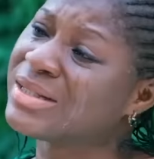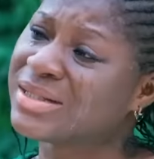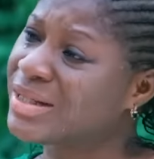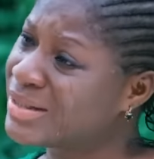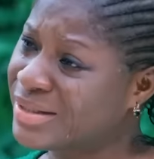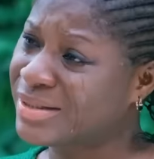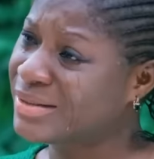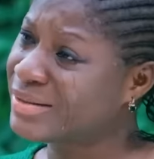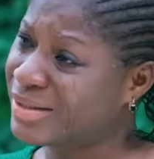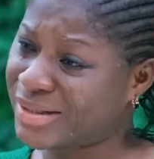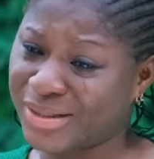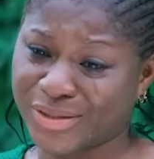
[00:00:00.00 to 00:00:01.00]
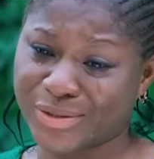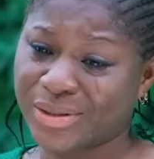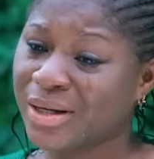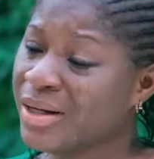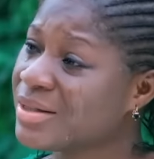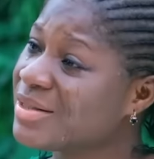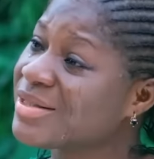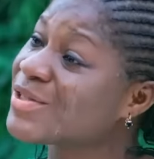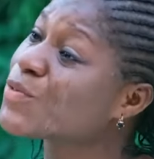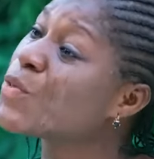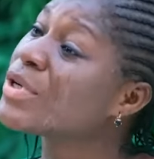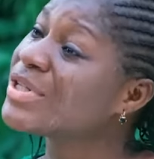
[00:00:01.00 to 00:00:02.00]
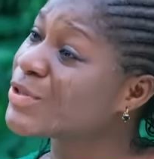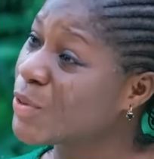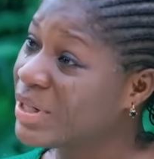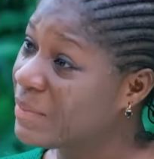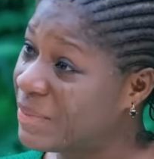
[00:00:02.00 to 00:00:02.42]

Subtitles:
is it. This is what it's all